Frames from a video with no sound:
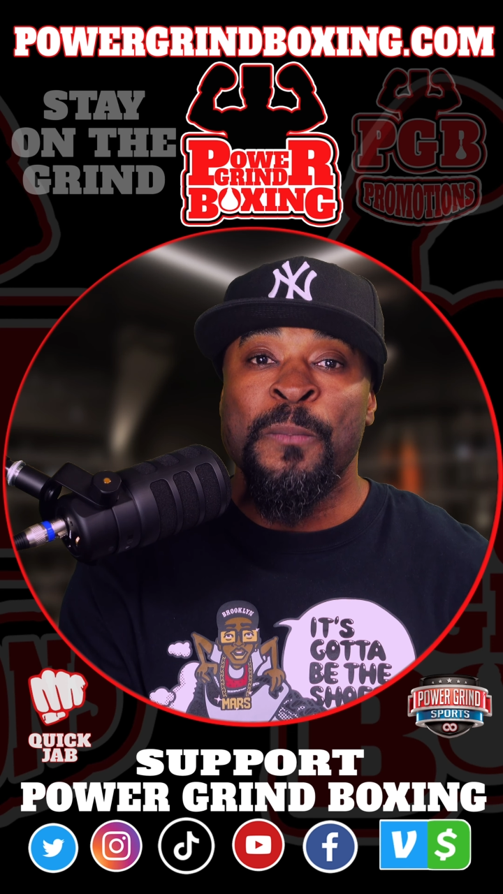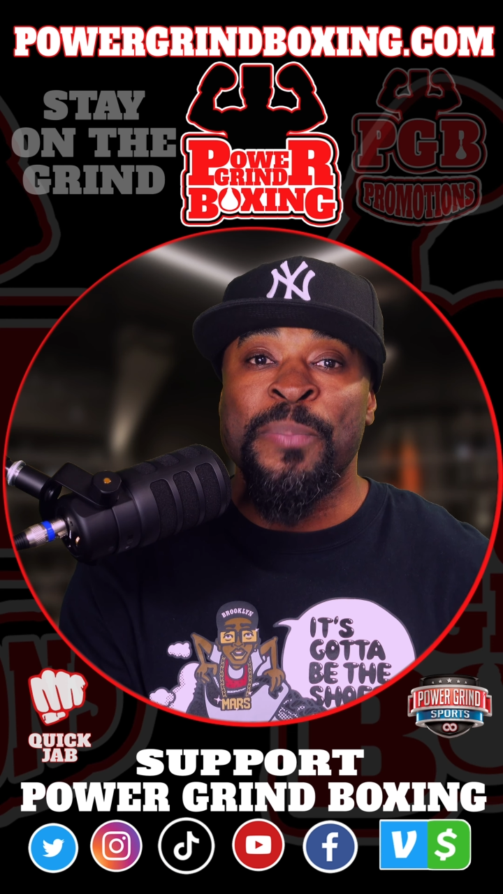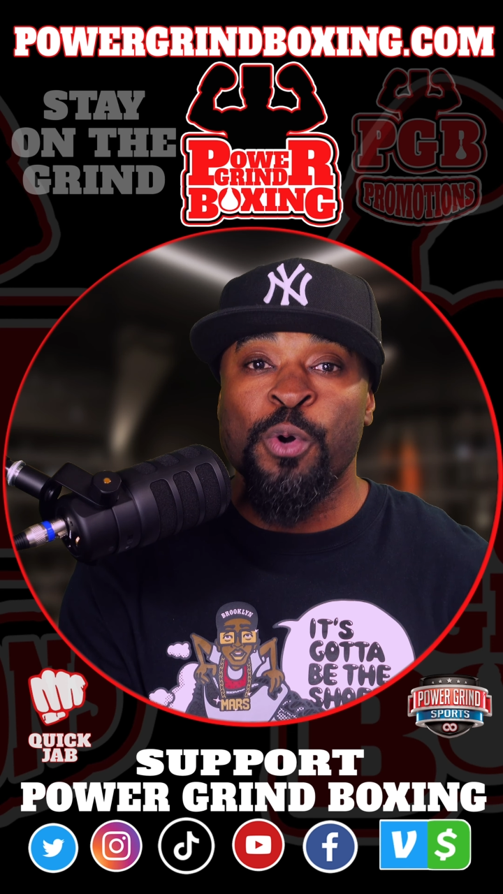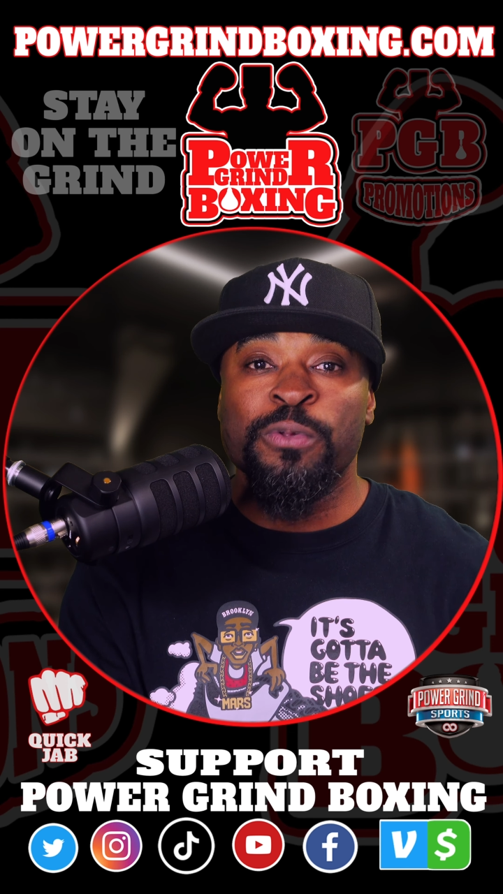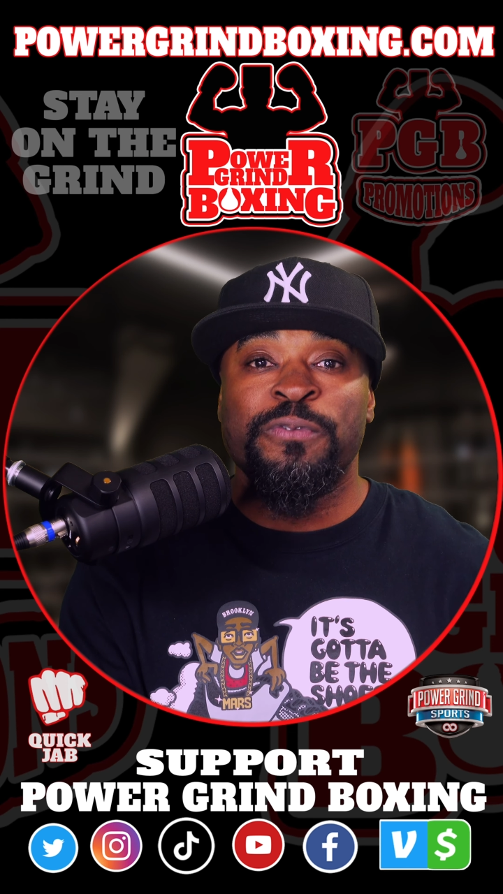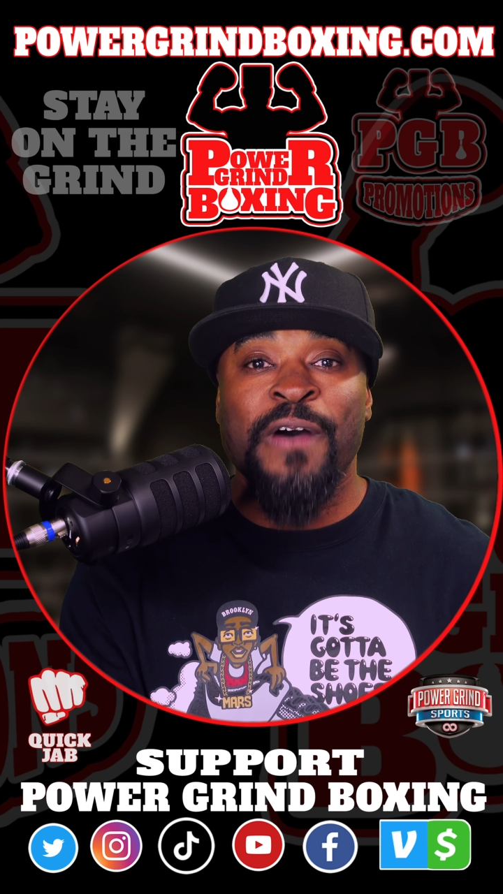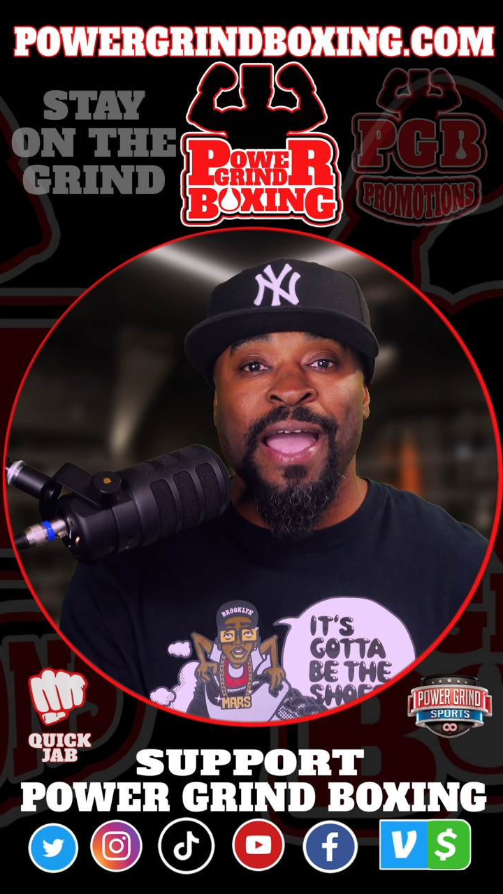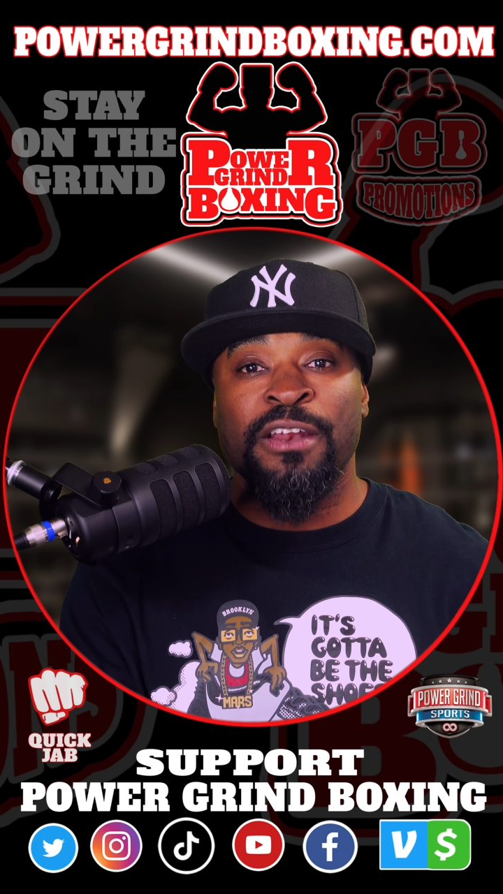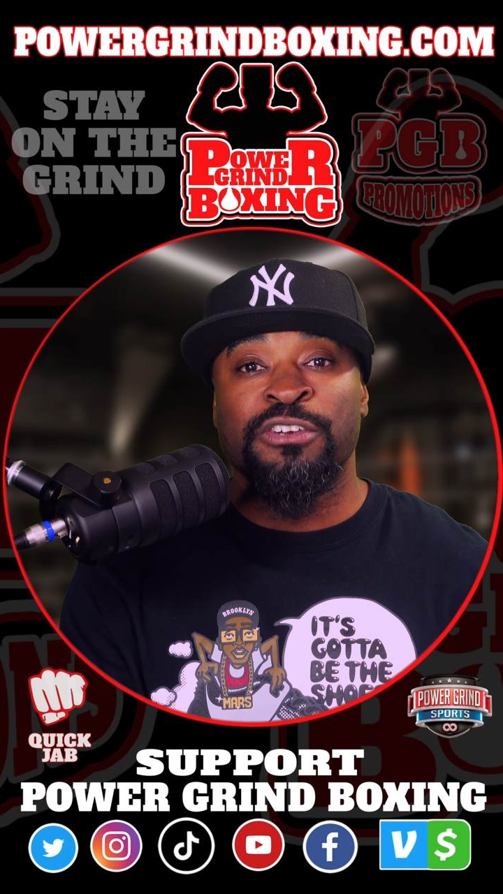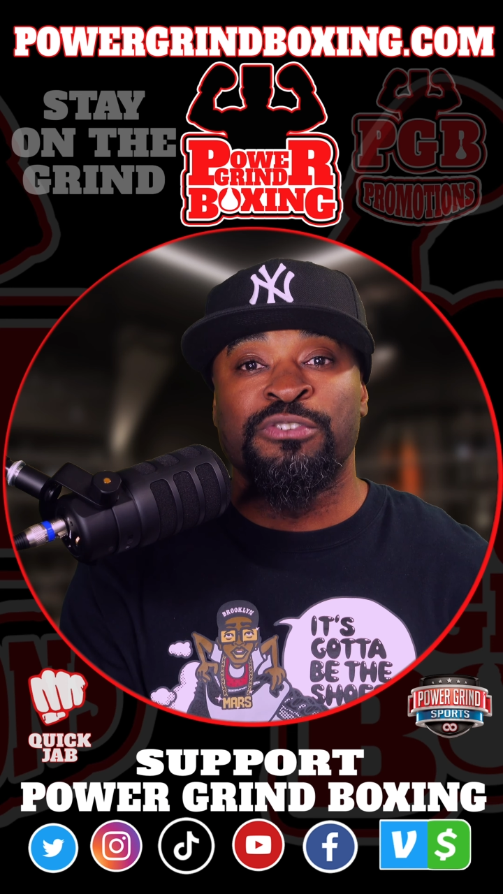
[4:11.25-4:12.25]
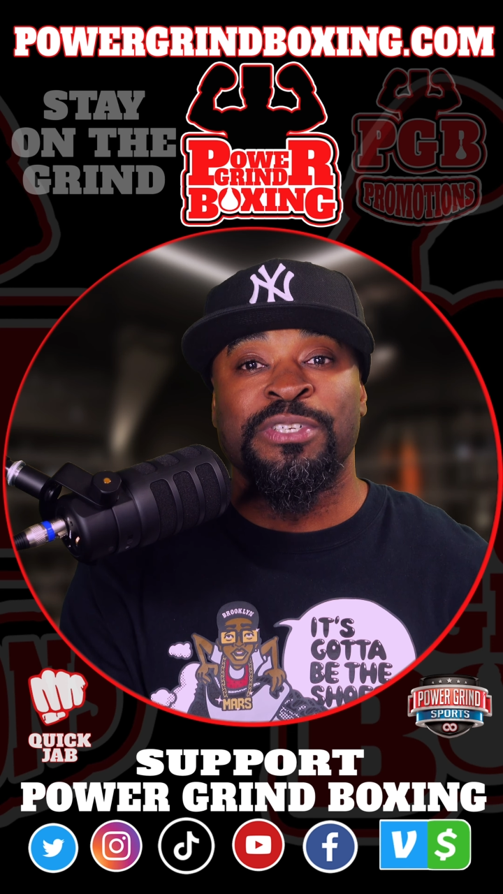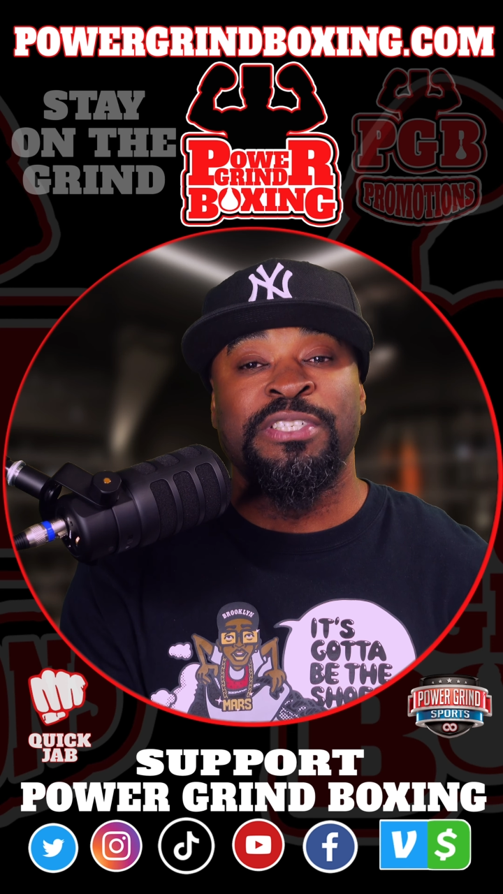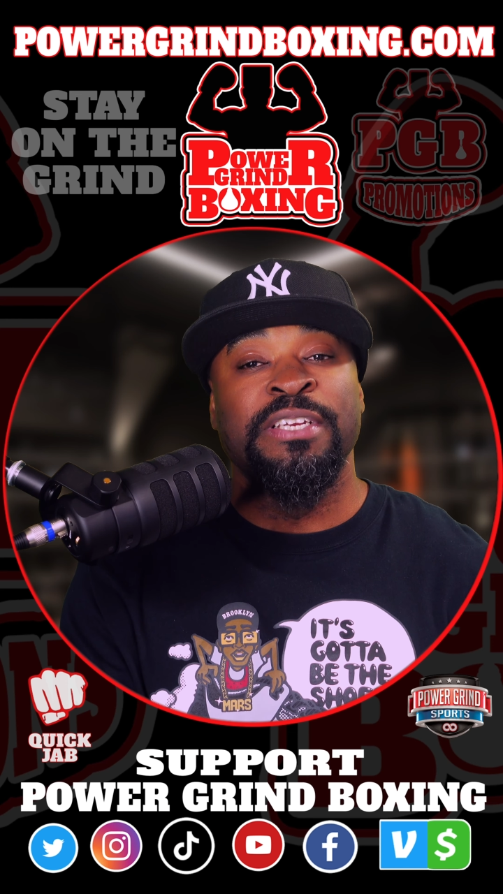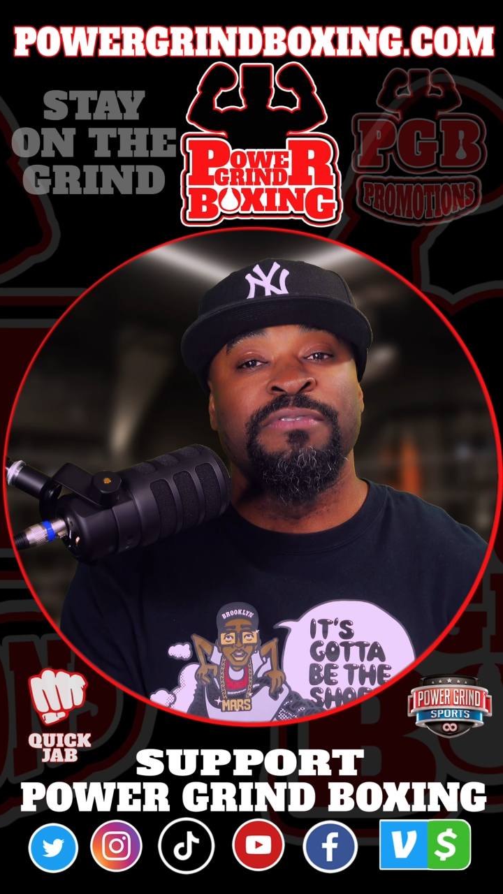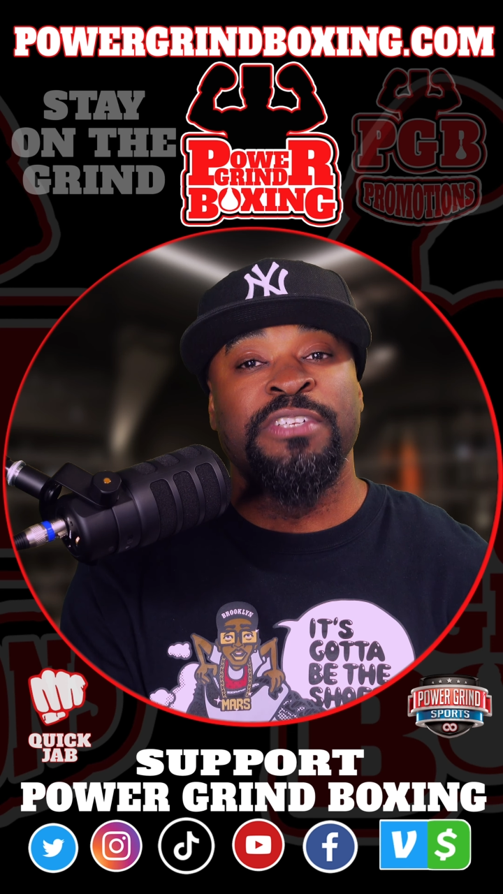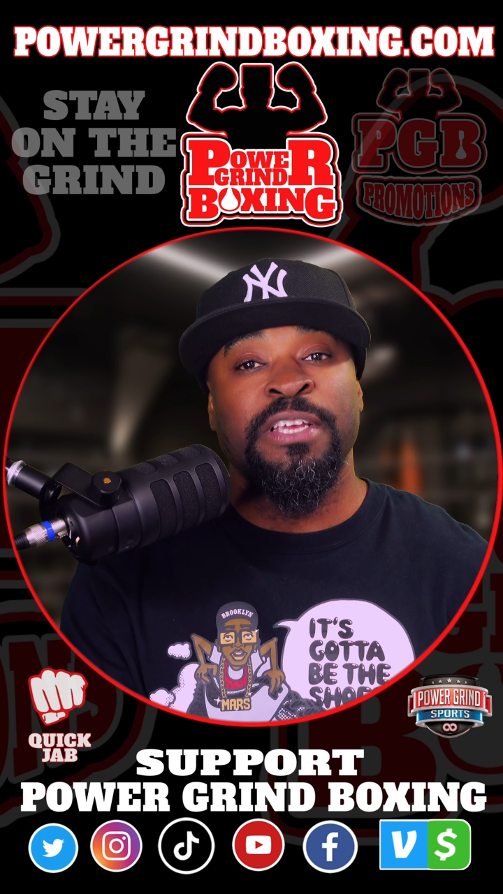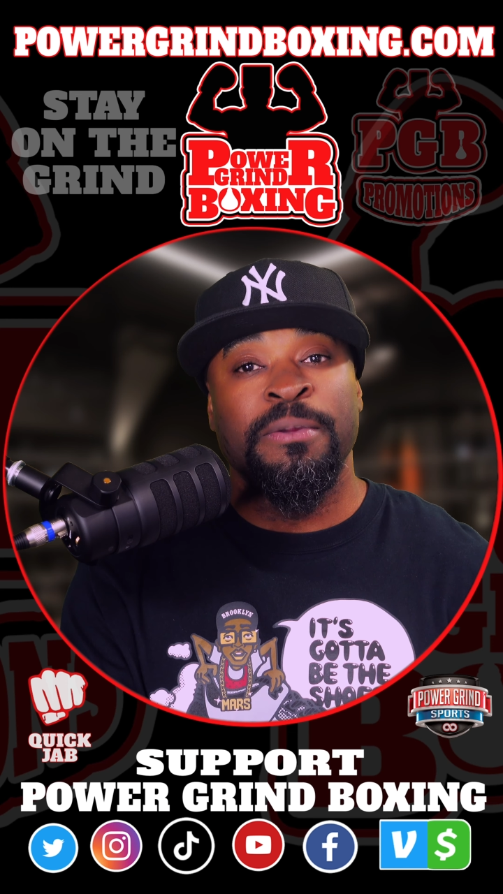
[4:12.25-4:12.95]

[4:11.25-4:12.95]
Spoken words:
both fighters receive 10